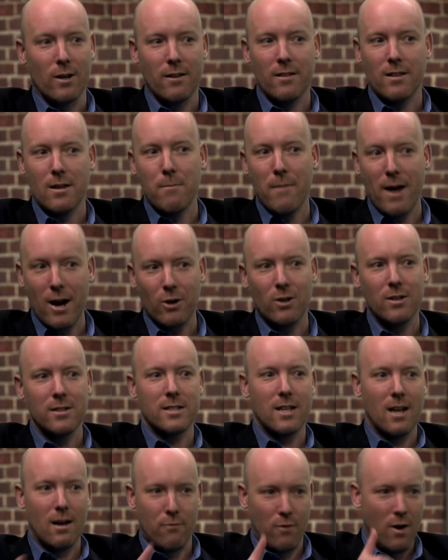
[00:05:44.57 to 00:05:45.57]
And the
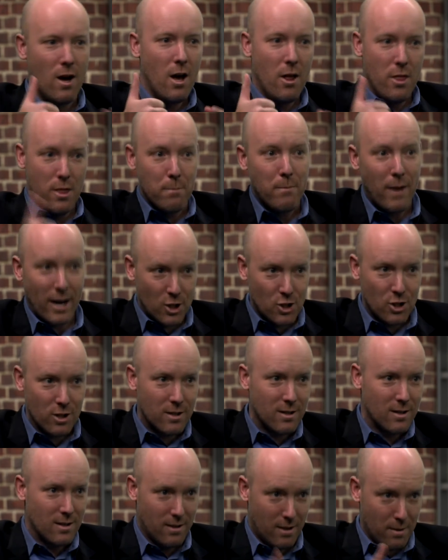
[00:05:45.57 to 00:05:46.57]
Americans have the
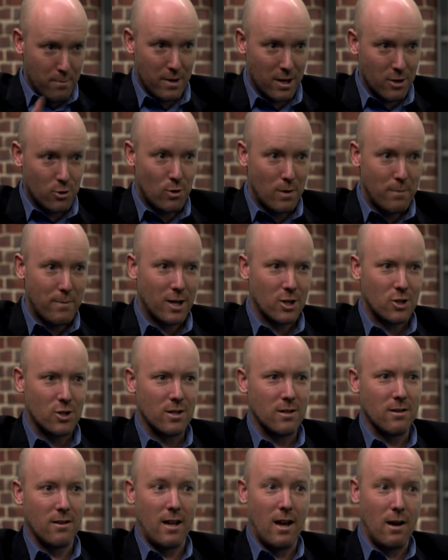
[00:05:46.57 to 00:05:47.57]
budget, the military
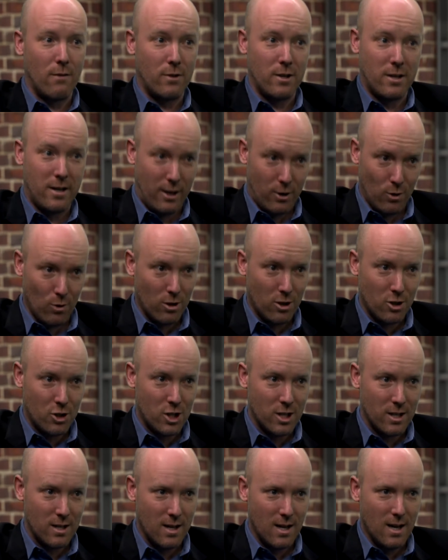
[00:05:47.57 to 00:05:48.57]
budget, they have the
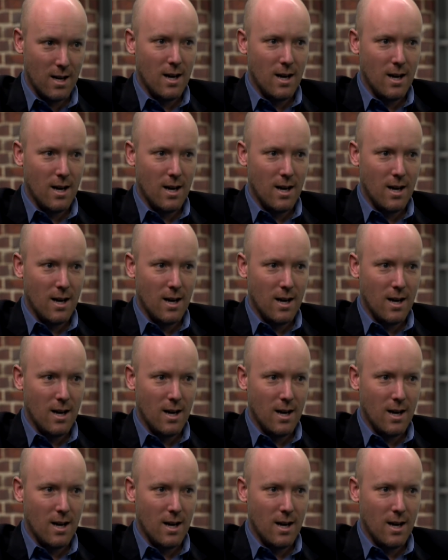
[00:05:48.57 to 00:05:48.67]
technology,